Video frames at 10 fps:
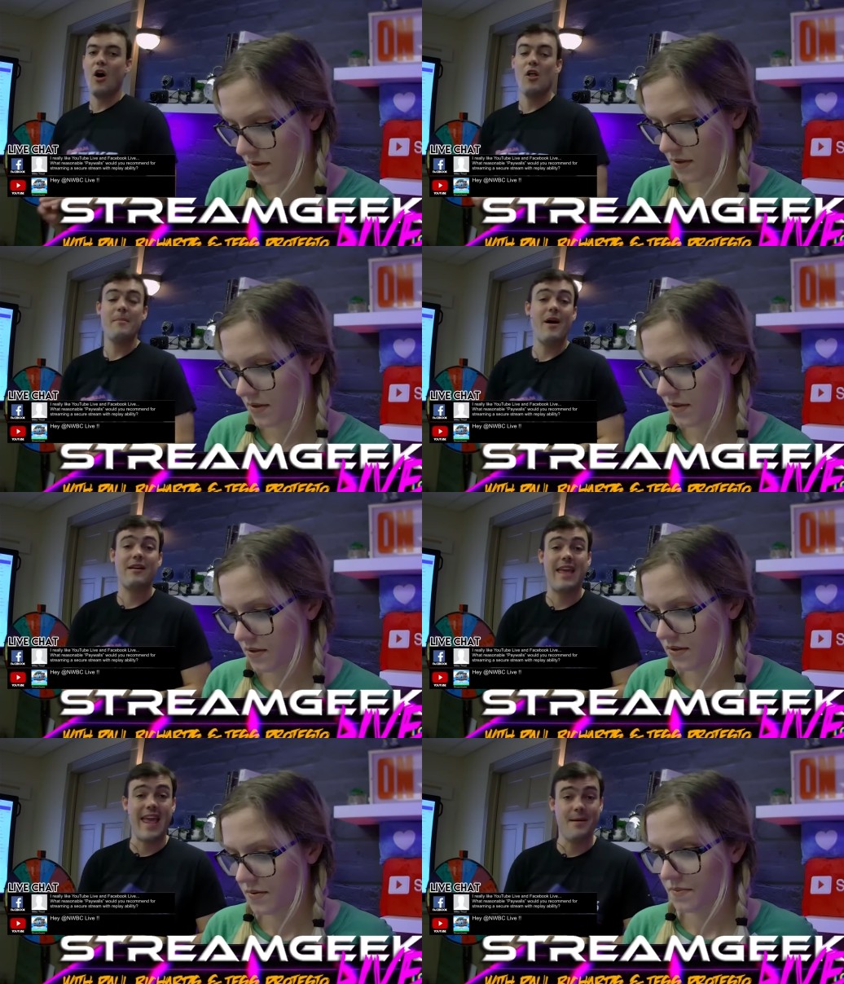Speaker 1: all
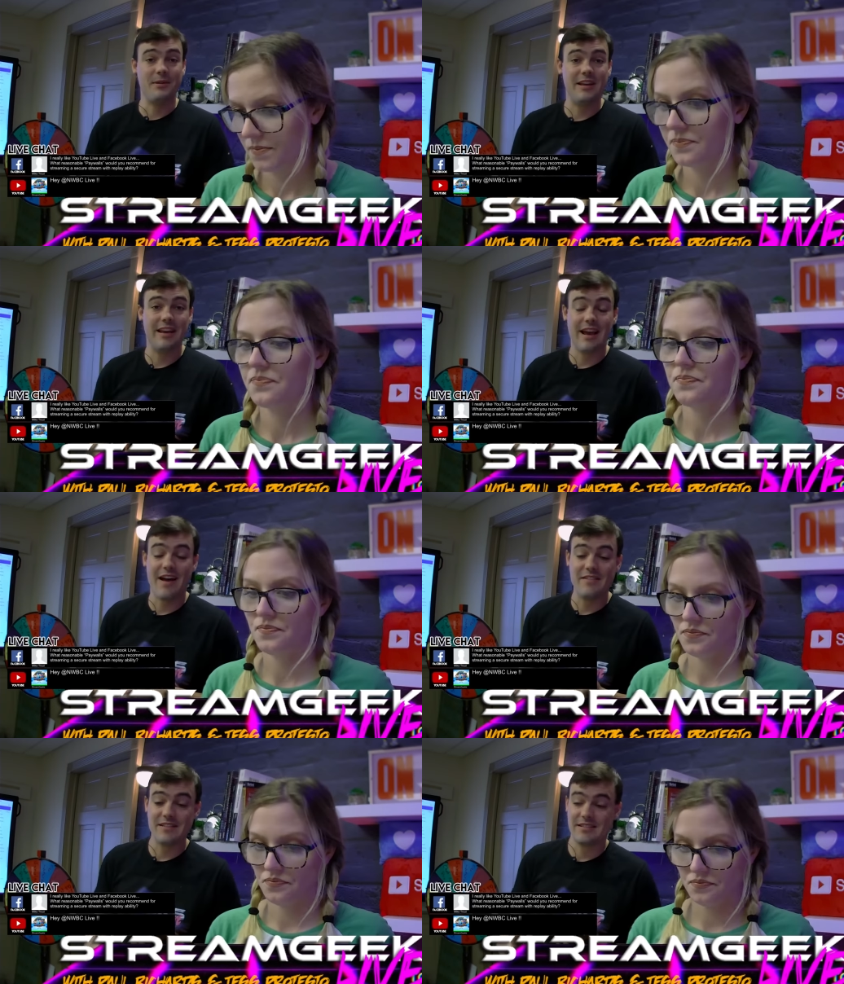about cabling,
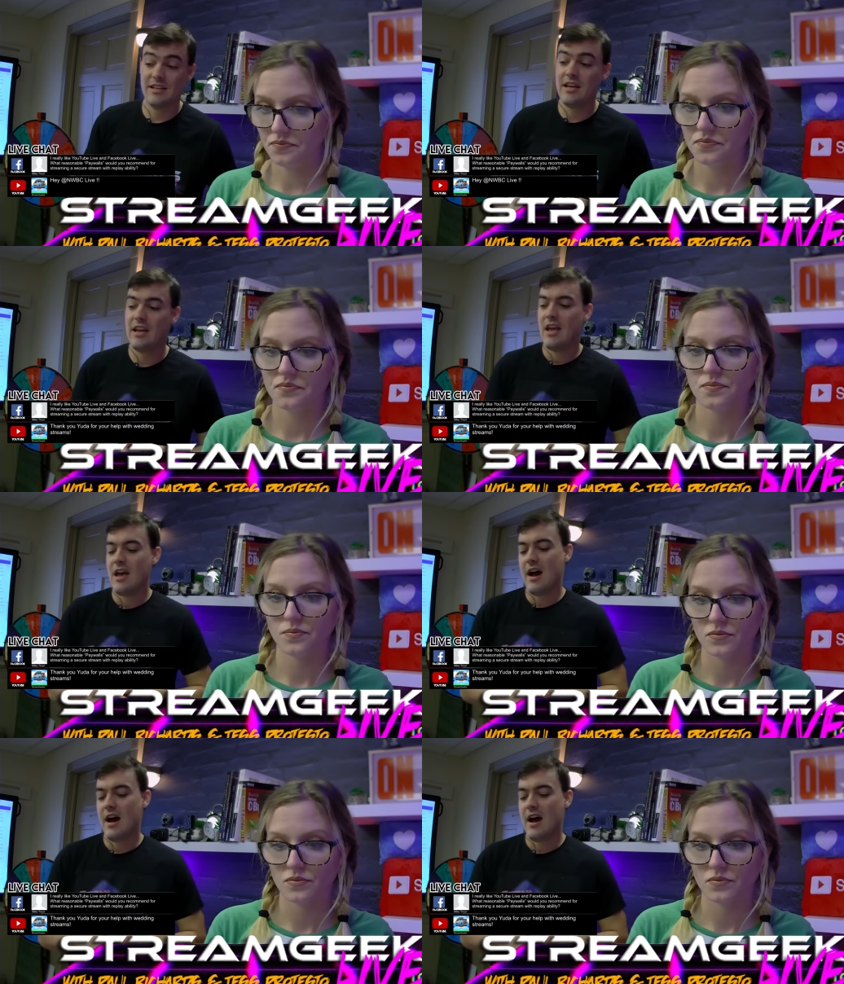obviously.